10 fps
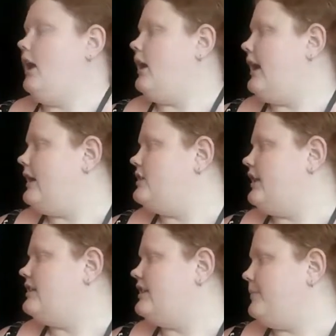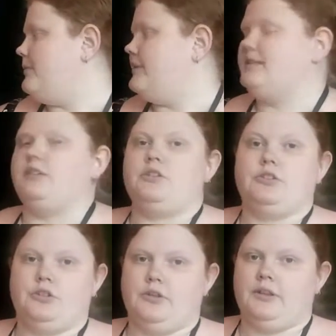a high GI supplement such as
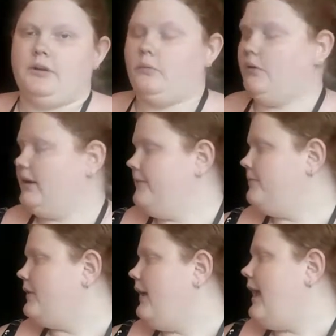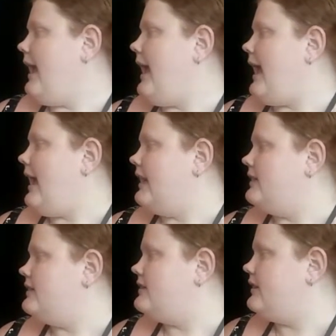sugar in their water,
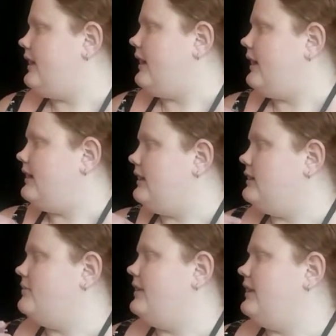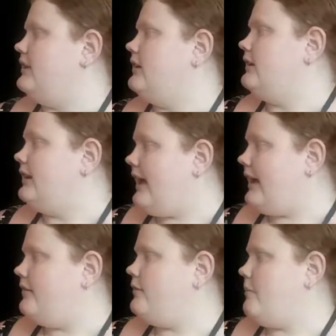and needed to be in
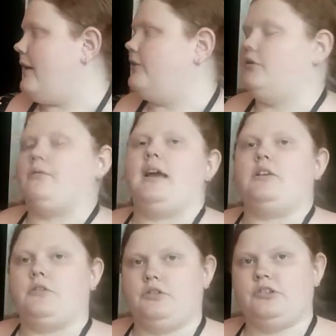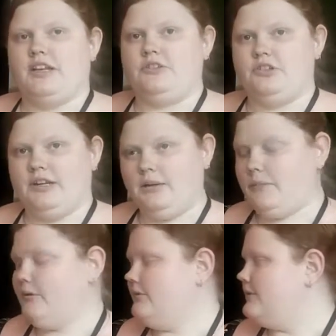live mice or rat non-transgenic
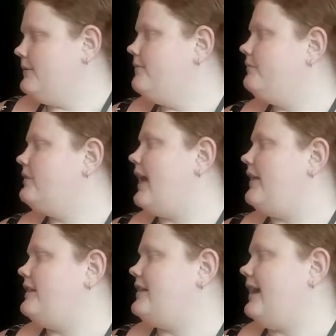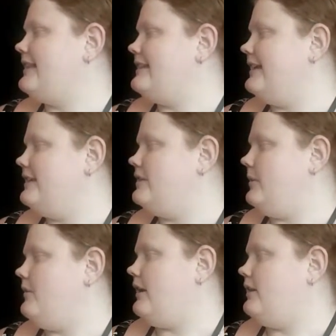models, and the diets needed to
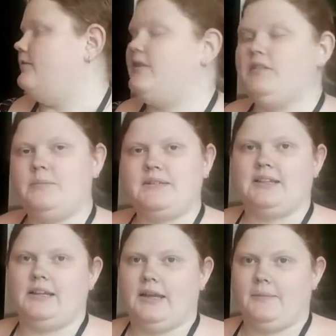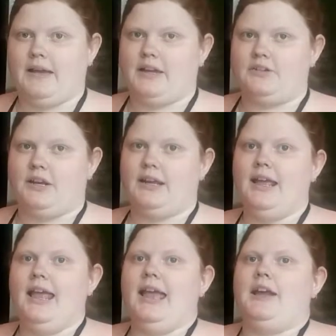be greater than 50% carbohydrate
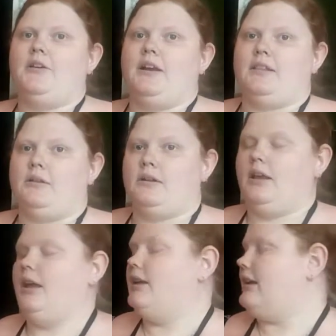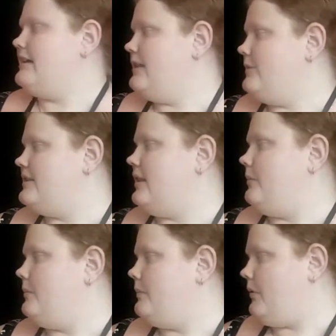and greater than 90%
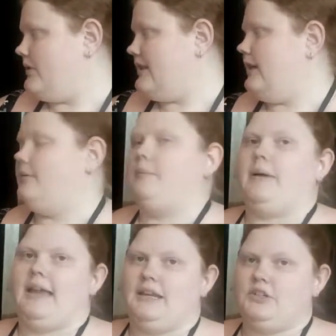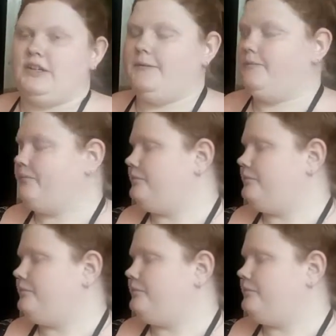protein by energy.